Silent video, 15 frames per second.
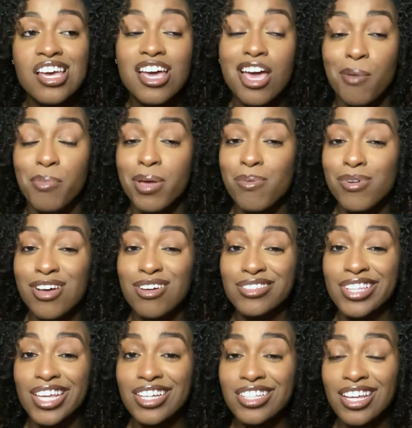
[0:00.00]
and people don't
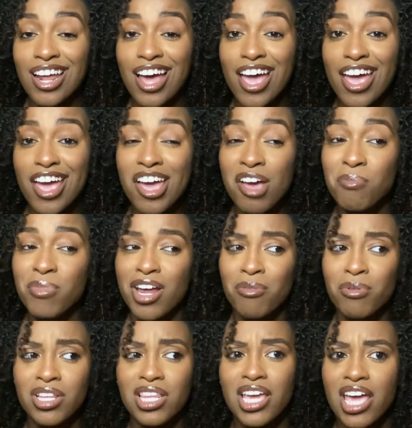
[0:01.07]
think that I am, but I
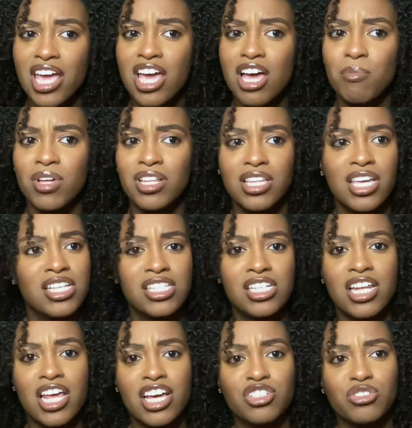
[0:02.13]
really am a lazy
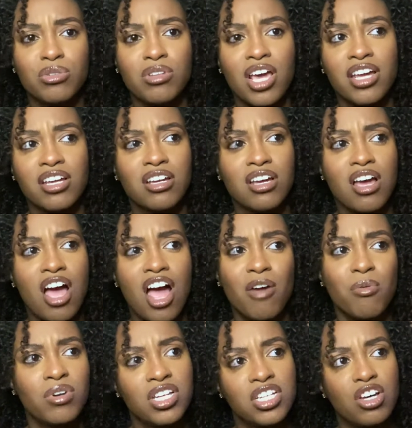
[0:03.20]
natural, like, I
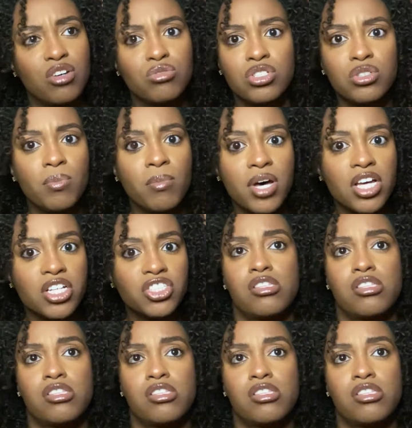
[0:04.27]
really don't do much.